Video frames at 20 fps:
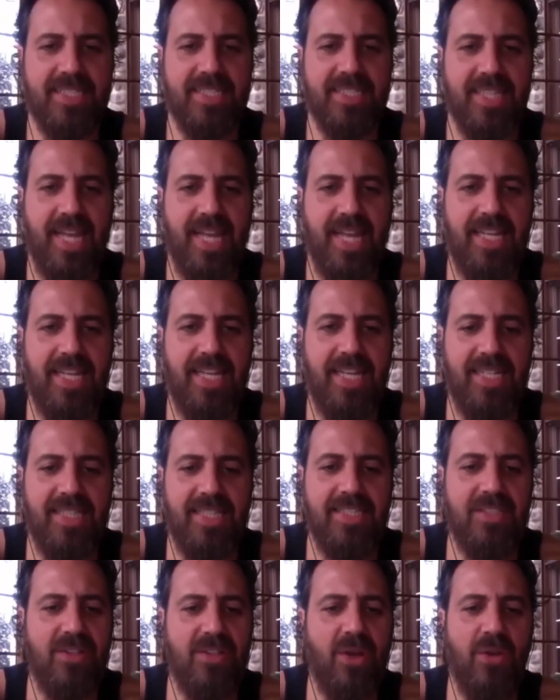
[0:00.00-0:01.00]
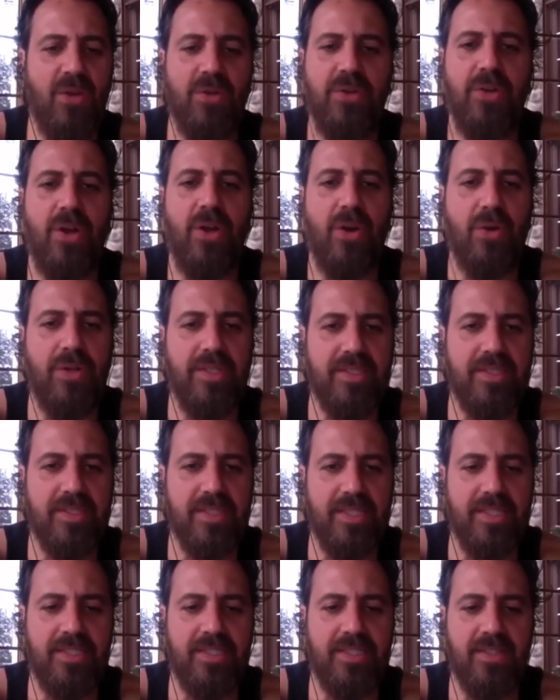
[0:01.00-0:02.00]
I don't know.
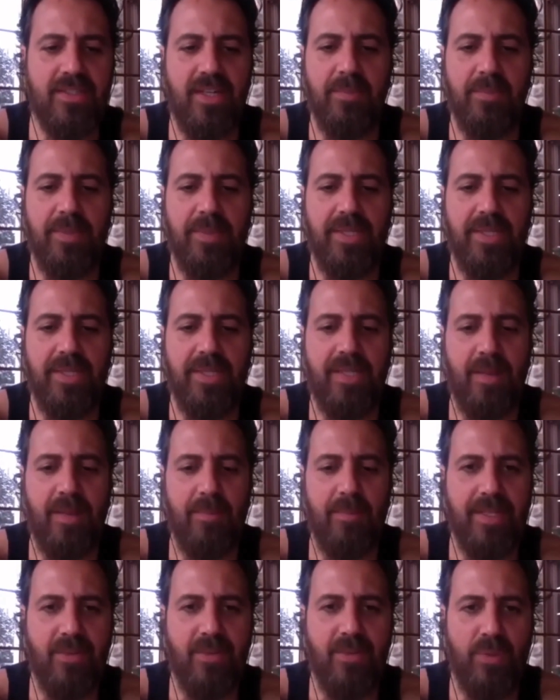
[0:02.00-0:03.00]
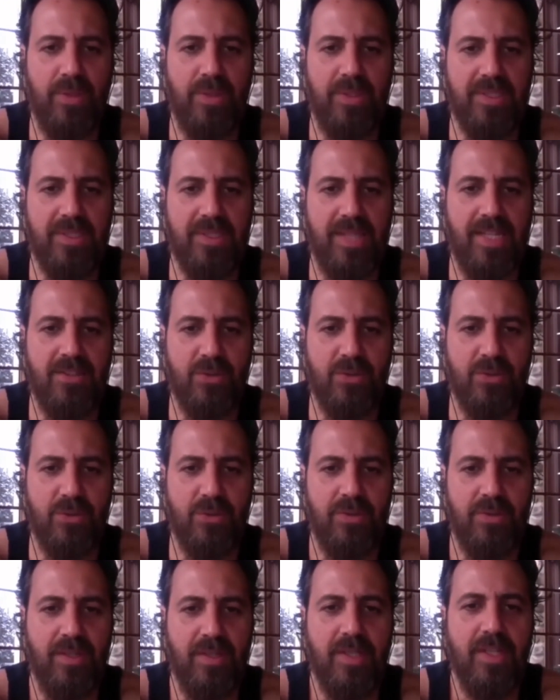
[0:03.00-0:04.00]
It's gonna be coming. We'll decide
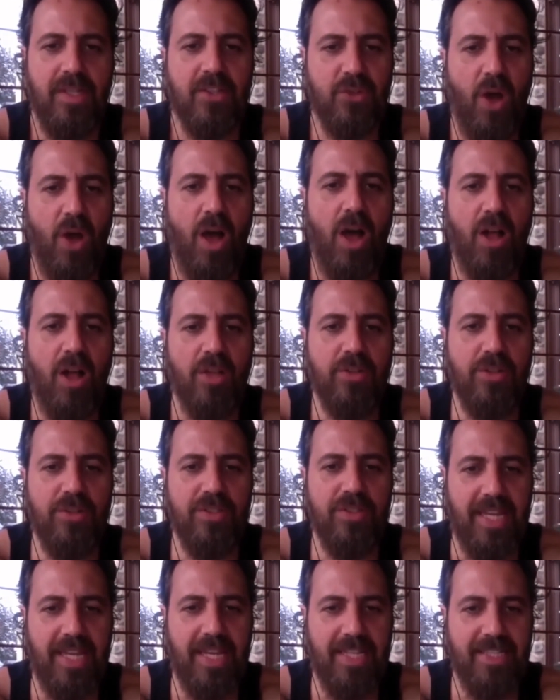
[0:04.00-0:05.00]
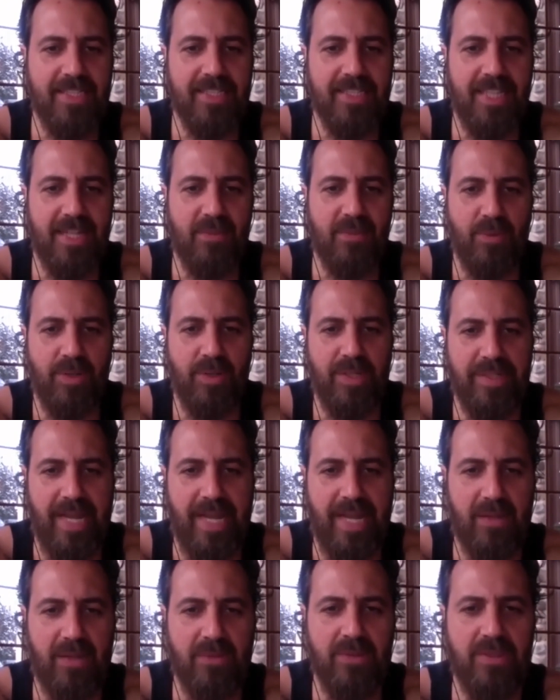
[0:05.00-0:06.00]
soon. So all those dates that were
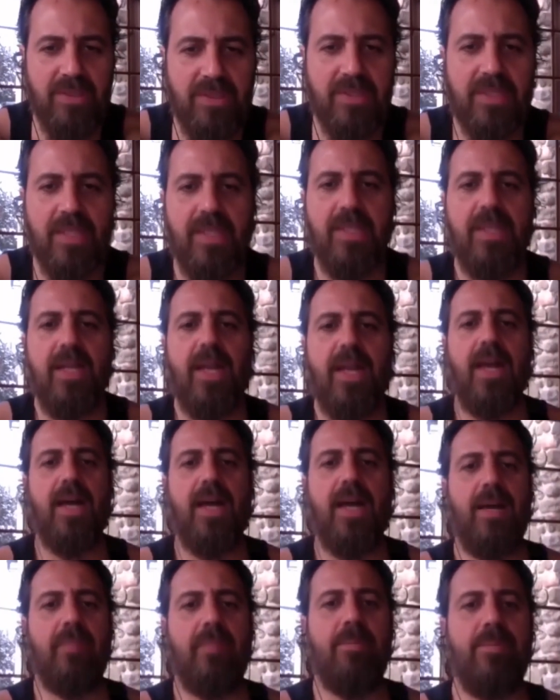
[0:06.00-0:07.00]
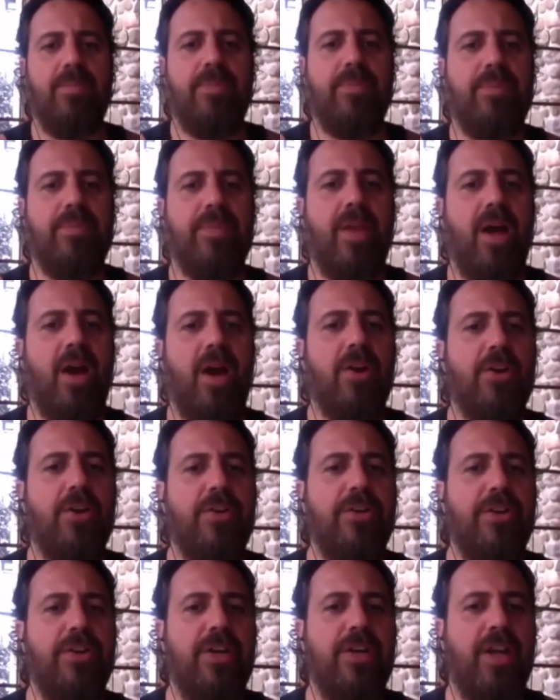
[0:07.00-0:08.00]
announced are
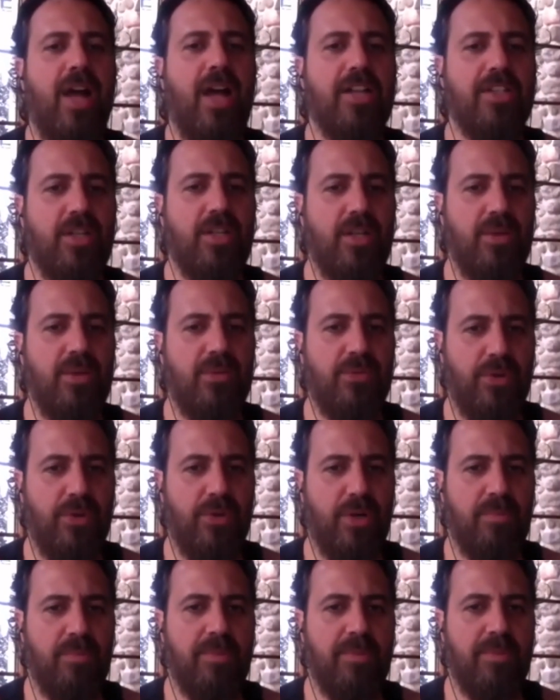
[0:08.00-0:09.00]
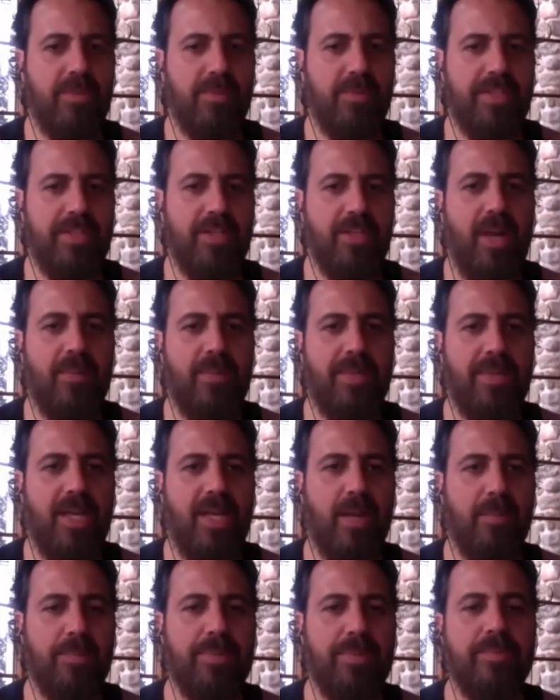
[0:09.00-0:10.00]
not confirmed, but they're coming
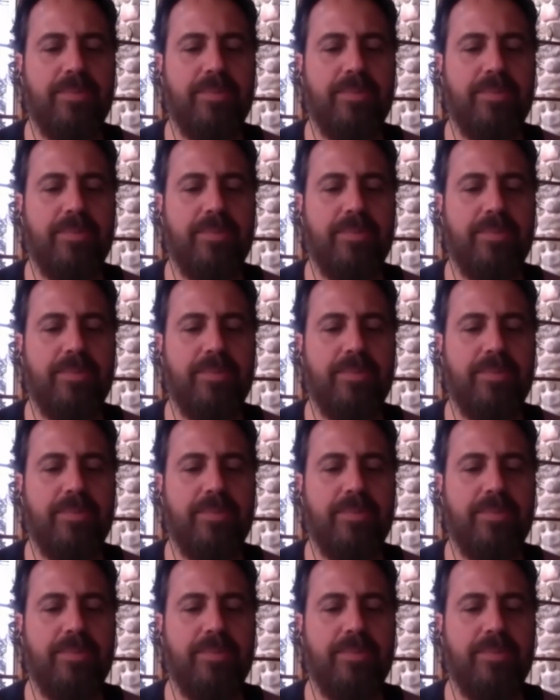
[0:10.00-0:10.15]
up.